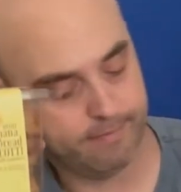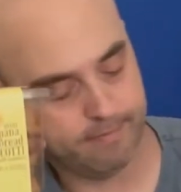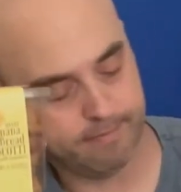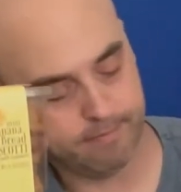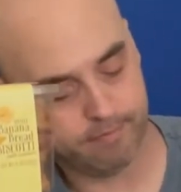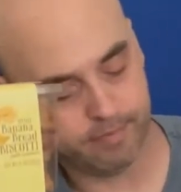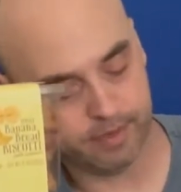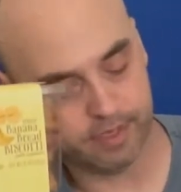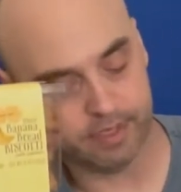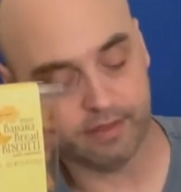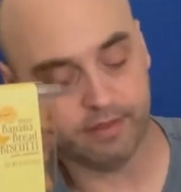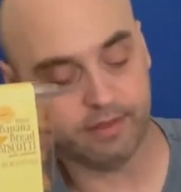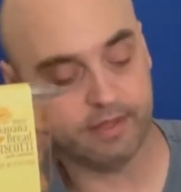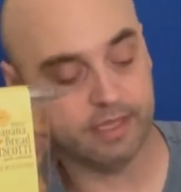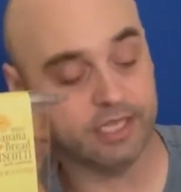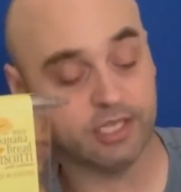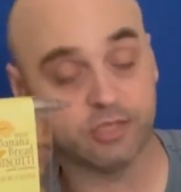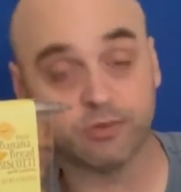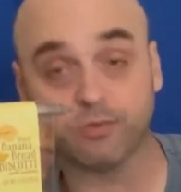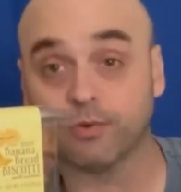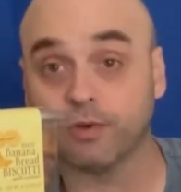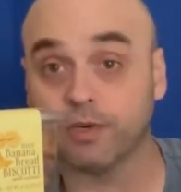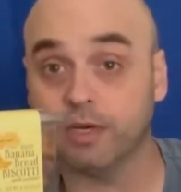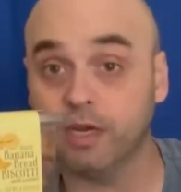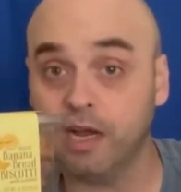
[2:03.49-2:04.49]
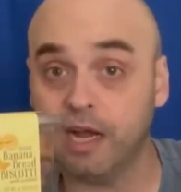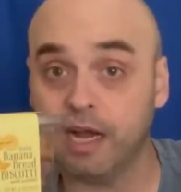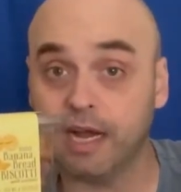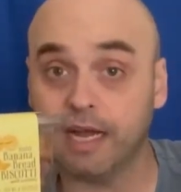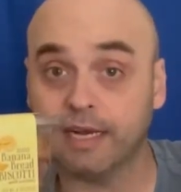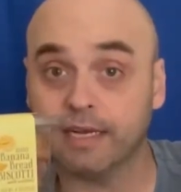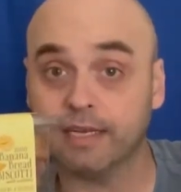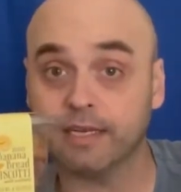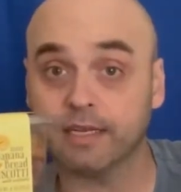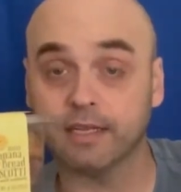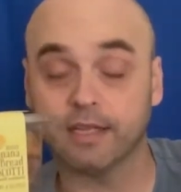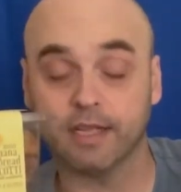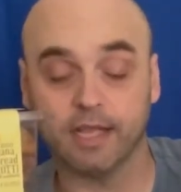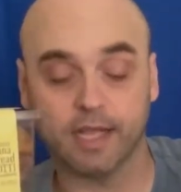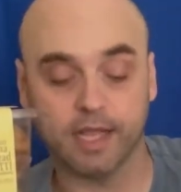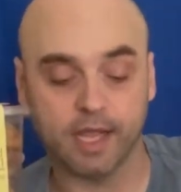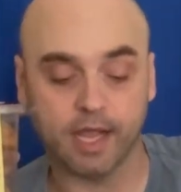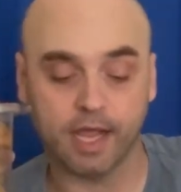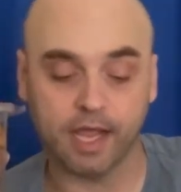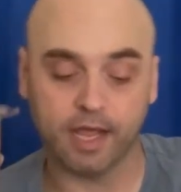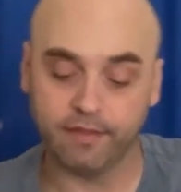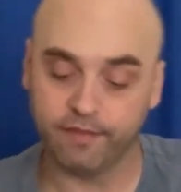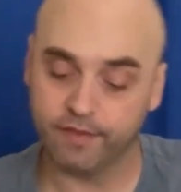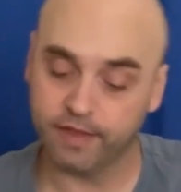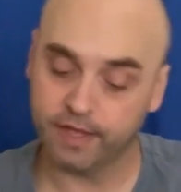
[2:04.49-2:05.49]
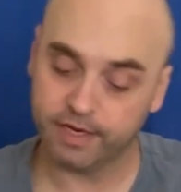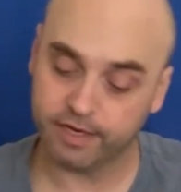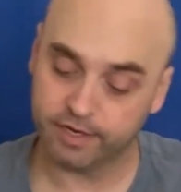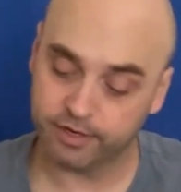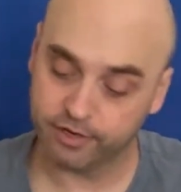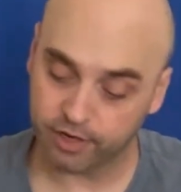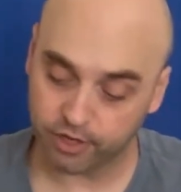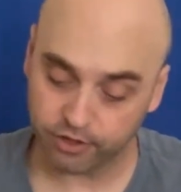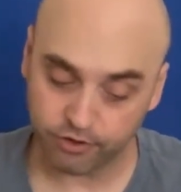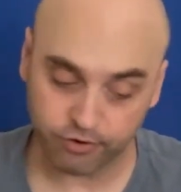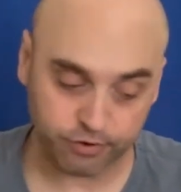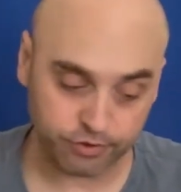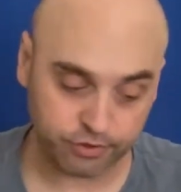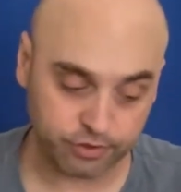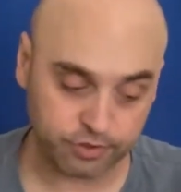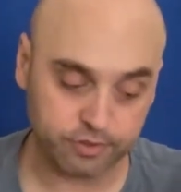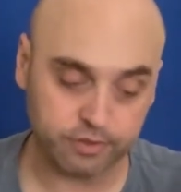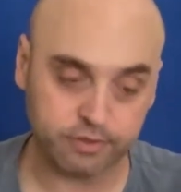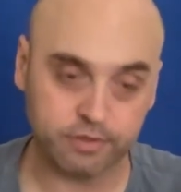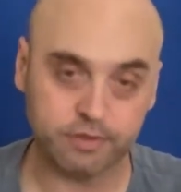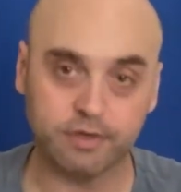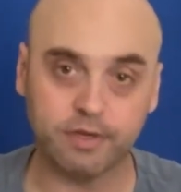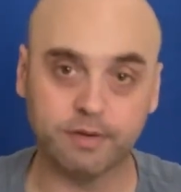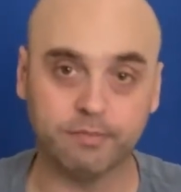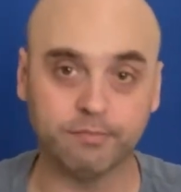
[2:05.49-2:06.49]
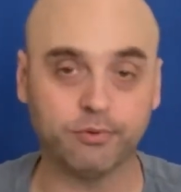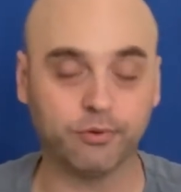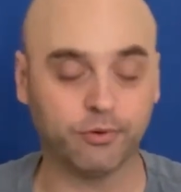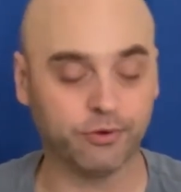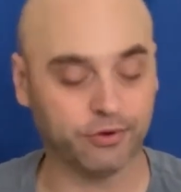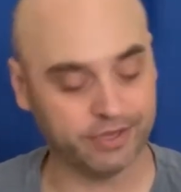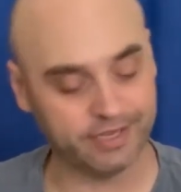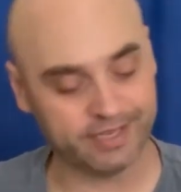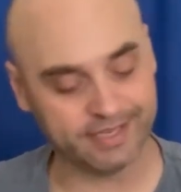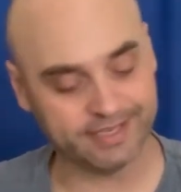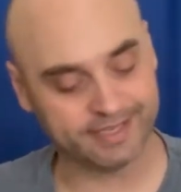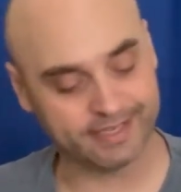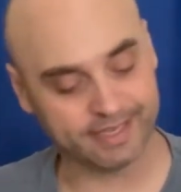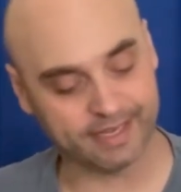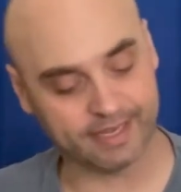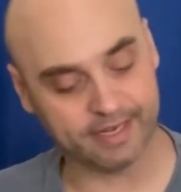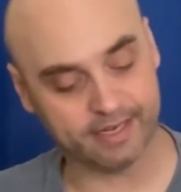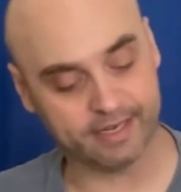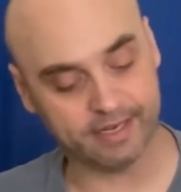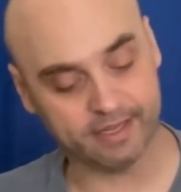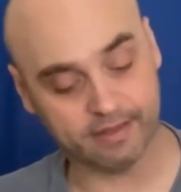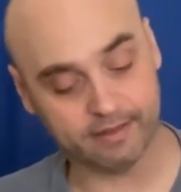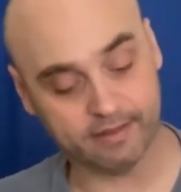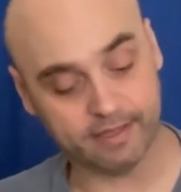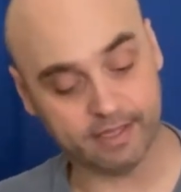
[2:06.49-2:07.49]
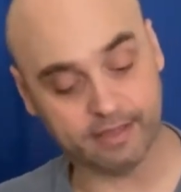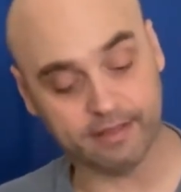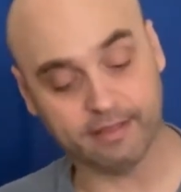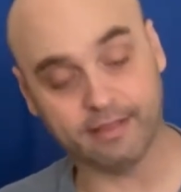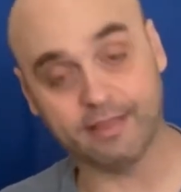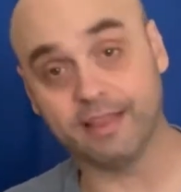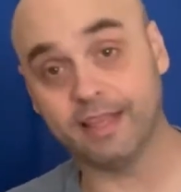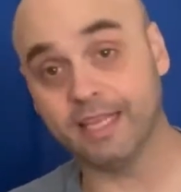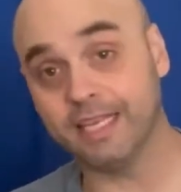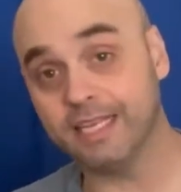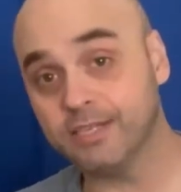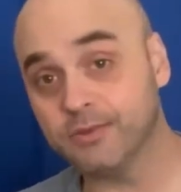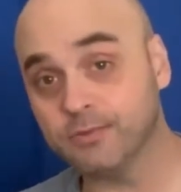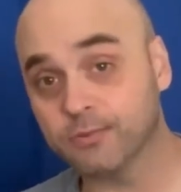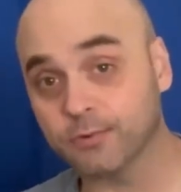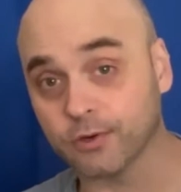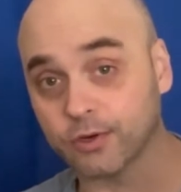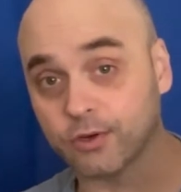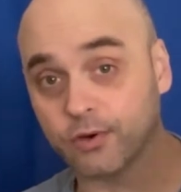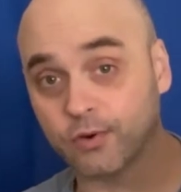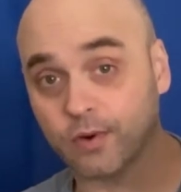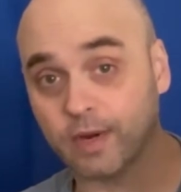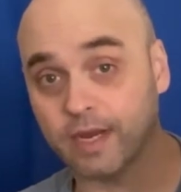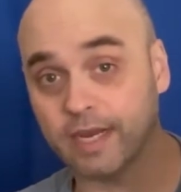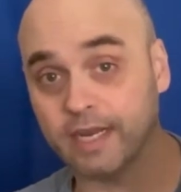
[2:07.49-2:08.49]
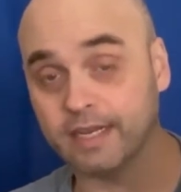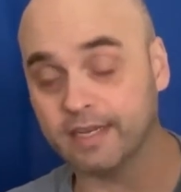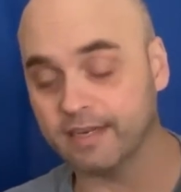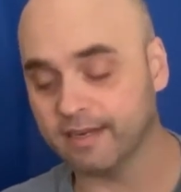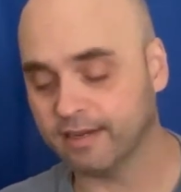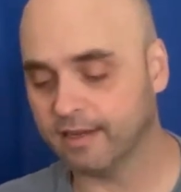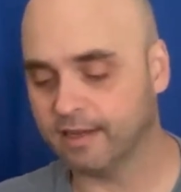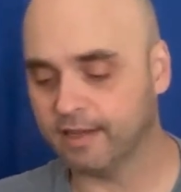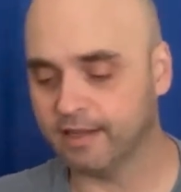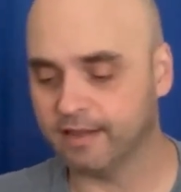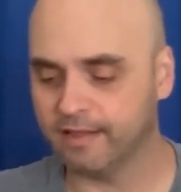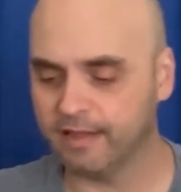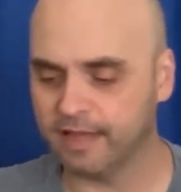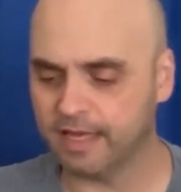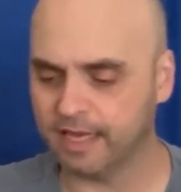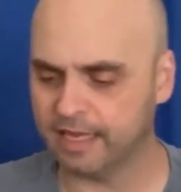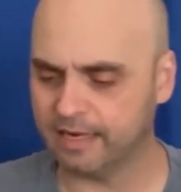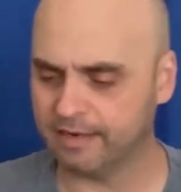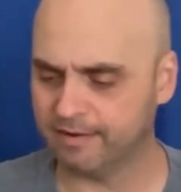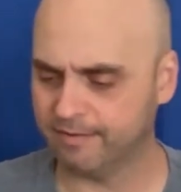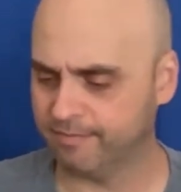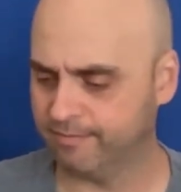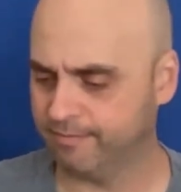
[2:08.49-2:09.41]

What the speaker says: but these were not. And then another employee said that these were great and that